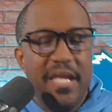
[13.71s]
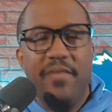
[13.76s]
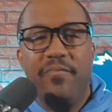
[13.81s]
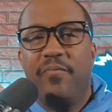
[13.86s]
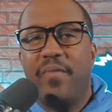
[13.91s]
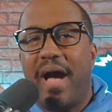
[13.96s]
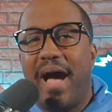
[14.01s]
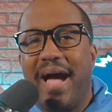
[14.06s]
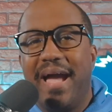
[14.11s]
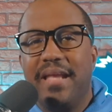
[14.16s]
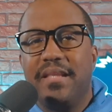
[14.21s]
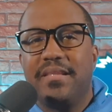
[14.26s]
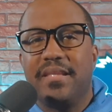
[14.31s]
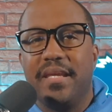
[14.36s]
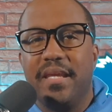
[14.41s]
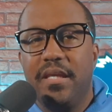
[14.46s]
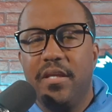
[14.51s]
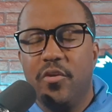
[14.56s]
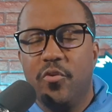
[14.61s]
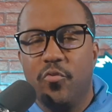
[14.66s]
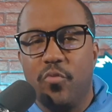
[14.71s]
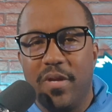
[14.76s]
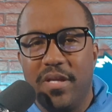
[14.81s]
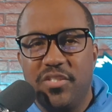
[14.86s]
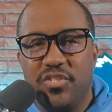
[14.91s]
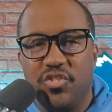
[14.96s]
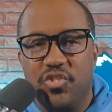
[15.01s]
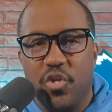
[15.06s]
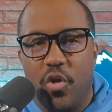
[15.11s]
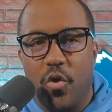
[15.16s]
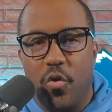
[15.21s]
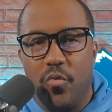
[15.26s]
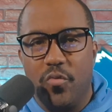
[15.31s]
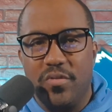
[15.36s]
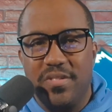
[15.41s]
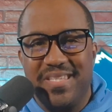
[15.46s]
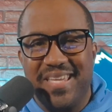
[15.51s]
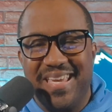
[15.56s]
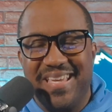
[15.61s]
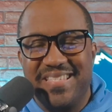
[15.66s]
if I think Chris
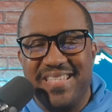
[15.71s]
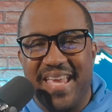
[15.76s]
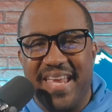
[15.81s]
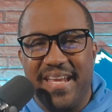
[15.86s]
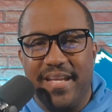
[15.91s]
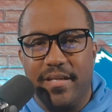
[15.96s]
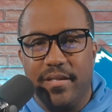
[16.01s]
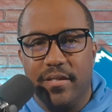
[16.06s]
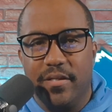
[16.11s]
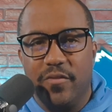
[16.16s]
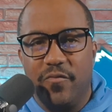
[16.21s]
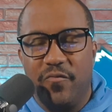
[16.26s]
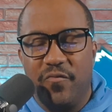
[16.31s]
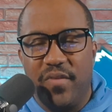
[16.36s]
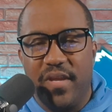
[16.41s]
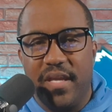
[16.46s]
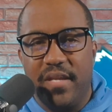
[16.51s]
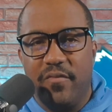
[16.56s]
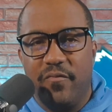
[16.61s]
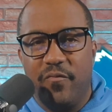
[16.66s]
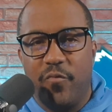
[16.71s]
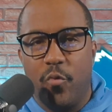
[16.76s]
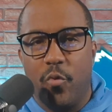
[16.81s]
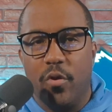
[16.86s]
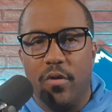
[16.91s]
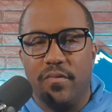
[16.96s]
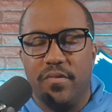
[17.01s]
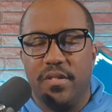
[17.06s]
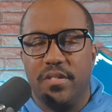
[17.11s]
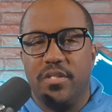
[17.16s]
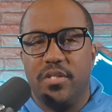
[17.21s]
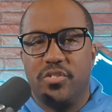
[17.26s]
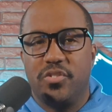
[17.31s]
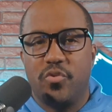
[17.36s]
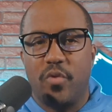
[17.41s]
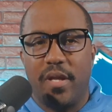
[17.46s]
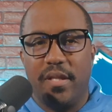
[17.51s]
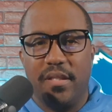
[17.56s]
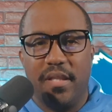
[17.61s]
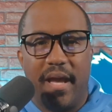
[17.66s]
Jones is a good fit for the
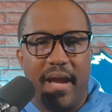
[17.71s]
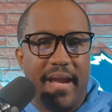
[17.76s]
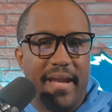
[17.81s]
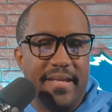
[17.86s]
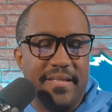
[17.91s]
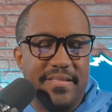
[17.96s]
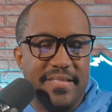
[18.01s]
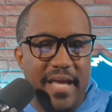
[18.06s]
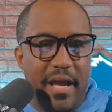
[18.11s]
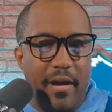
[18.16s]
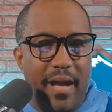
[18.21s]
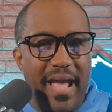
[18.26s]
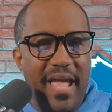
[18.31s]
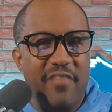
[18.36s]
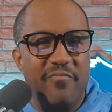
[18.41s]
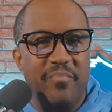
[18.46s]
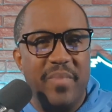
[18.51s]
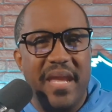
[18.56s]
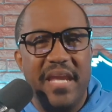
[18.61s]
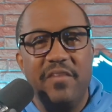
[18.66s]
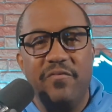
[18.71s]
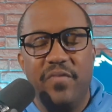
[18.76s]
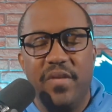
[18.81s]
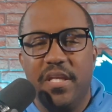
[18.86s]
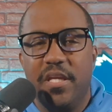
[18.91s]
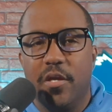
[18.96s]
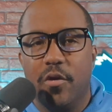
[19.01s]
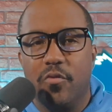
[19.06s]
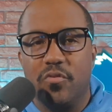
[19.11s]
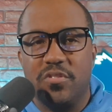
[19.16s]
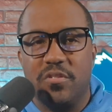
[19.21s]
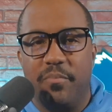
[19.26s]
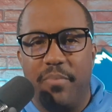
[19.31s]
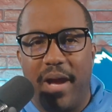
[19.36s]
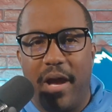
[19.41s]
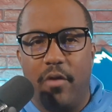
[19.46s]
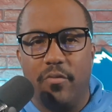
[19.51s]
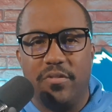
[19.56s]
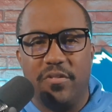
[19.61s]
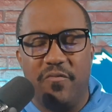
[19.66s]
Detroit Lions. Now, I have made videos
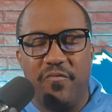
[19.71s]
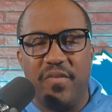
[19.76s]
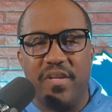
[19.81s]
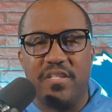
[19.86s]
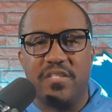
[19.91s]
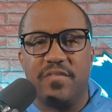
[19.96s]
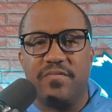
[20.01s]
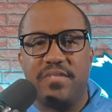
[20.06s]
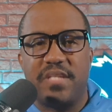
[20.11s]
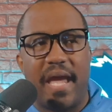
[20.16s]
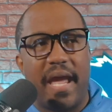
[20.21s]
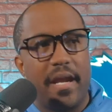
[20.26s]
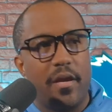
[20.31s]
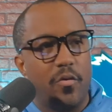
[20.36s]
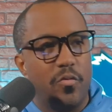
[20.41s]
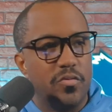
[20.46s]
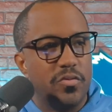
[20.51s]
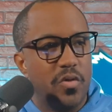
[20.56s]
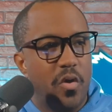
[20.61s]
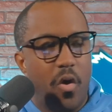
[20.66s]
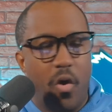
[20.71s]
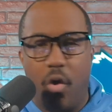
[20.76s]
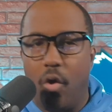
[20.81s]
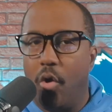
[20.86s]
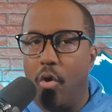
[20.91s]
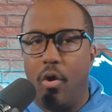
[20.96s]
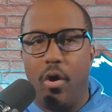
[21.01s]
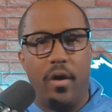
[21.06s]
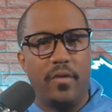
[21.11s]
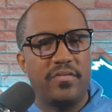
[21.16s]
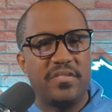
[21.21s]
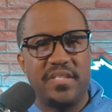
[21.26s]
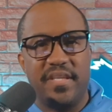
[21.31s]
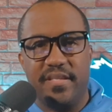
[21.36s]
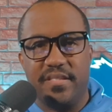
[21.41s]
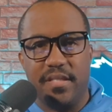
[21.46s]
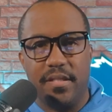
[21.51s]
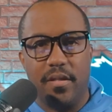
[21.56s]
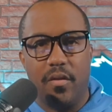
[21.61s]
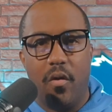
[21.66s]
about defensive tackles all
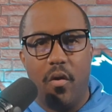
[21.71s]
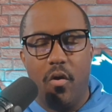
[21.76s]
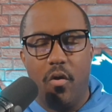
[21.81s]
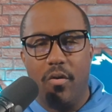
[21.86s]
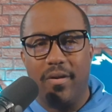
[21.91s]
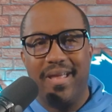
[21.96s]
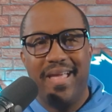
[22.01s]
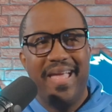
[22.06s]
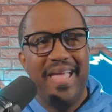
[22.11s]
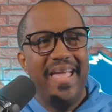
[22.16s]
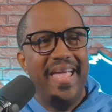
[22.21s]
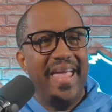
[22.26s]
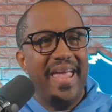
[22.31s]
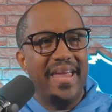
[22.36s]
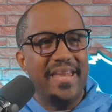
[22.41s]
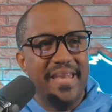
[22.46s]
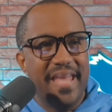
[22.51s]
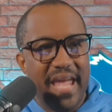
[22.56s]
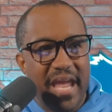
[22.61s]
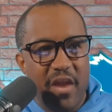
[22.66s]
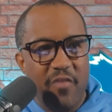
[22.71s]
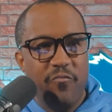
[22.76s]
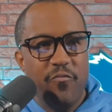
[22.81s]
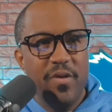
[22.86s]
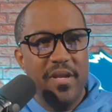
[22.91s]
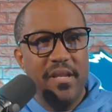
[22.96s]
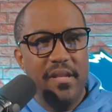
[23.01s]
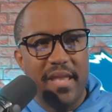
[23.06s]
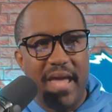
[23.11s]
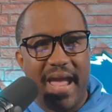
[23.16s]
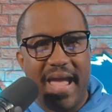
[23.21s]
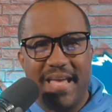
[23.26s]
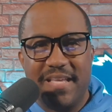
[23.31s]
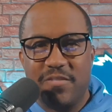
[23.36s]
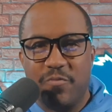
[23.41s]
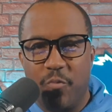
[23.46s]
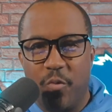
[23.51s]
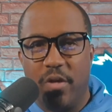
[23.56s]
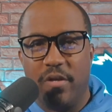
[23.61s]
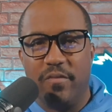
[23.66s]
offseason long, and every
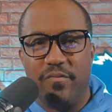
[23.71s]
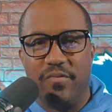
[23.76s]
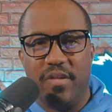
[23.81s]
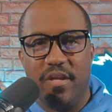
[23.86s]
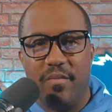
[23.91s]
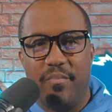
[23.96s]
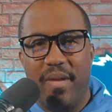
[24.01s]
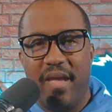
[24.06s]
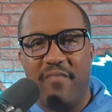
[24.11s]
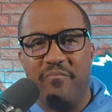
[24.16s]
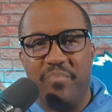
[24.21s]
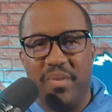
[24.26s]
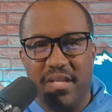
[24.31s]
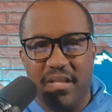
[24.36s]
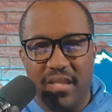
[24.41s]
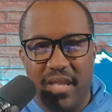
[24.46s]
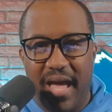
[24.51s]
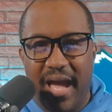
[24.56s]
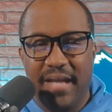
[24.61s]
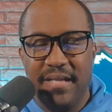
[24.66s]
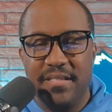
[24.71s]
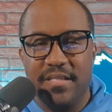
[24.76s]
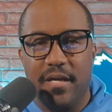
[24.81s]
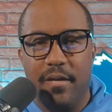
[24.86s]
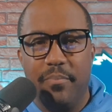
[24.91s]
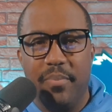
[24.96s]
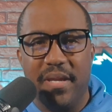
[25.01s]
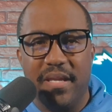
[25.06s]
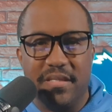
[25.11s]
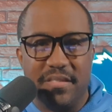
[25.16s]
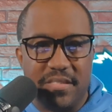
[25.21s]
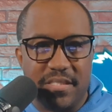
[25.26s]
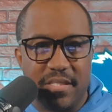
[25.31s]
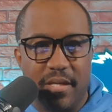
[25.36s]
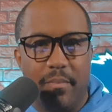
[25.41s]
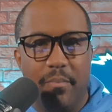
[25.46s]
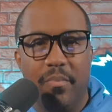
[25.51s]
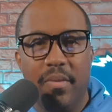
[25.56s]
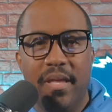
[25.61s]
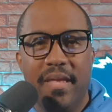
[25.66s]
last one of them have been locked up in
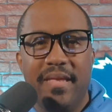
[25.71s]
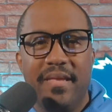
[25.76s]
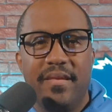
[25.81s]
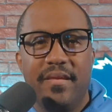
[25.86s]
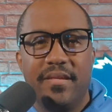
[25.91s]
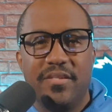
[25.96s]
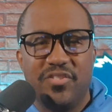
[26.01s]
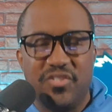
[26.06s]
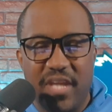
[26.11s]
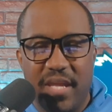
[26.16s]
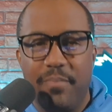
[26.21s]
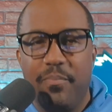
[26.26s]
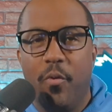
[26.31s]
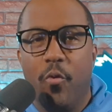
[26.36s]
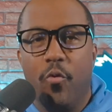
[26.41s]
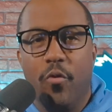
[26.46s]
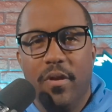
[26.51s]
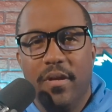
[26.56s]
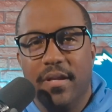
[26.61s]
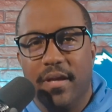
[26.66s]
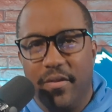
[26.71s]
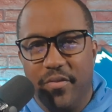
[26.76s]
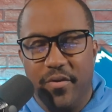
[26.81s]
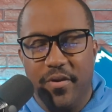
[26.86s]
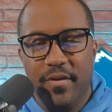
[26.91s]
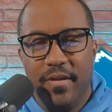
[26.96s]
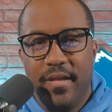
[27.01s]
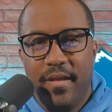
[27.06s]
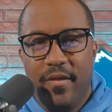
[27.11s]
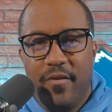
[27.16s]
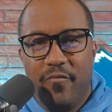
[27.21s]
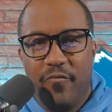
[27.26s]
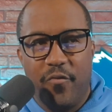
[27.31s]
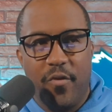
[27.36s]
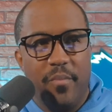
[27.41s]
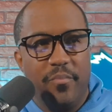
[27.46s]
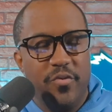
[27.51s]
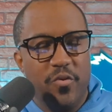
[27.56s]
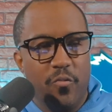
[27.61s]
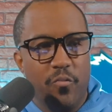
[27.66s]
some shape or another.
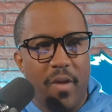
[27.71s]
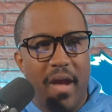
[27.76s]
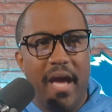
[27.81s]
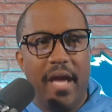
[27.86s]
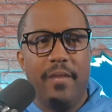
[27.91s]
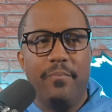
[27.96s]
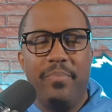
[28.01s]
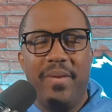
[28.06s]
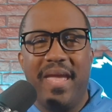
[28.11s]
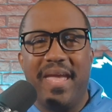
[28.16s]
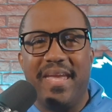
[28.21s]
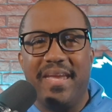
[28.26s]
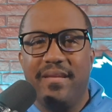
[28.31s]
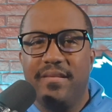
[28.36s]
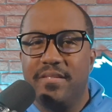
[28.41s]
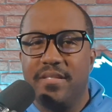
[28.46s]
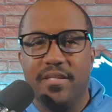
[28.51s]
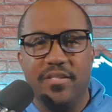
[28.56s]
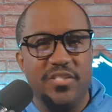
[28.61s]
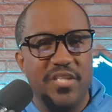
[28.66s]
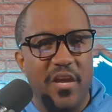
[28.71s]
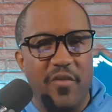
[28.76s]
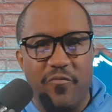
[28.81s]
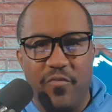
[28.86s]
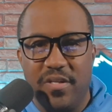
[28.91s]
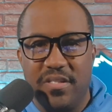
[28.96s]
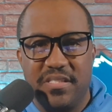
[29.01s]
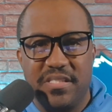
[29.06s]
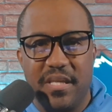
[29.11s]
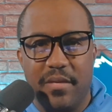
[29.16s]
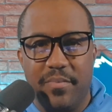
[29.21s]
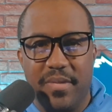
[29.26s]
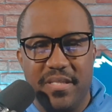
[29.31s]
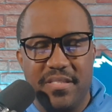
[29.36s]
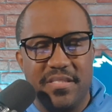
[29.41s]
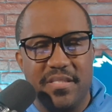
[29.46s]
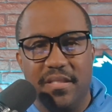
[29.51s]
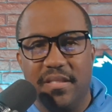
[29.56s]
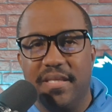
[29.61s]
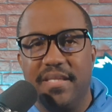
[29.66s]
From Deron Payne to Jeffrey
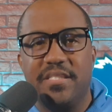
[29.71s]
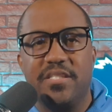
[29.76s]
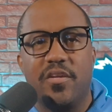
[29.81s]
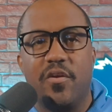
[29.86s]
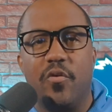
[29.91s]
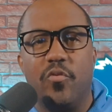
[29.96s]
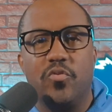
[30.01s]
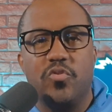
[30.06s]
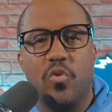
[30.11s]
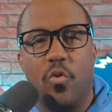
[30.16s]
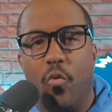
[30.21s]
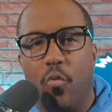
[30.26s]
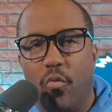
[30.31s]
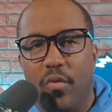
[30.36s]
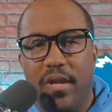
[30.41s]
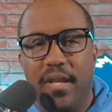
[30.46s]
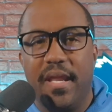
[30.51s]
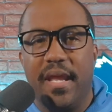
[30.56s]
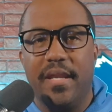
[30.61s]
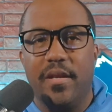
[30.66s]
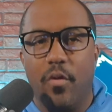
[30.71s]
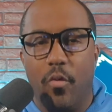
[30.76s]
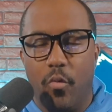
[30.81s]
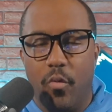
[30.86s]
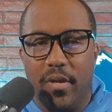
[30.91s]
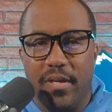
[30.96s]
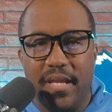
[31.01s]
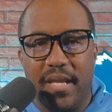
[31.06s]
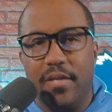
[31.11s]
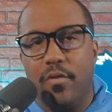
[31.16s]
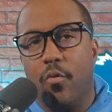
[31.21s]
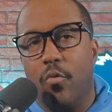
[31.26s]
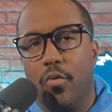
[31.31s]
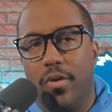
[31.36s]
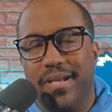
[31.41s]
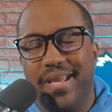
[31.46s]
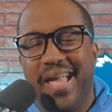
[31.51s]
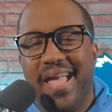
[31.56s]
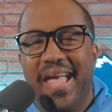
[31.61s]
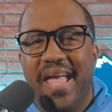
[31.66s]
Simmons, the list goes on and on and
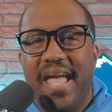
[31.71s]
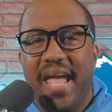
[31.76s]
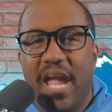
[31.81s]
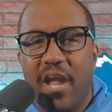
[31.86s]
on.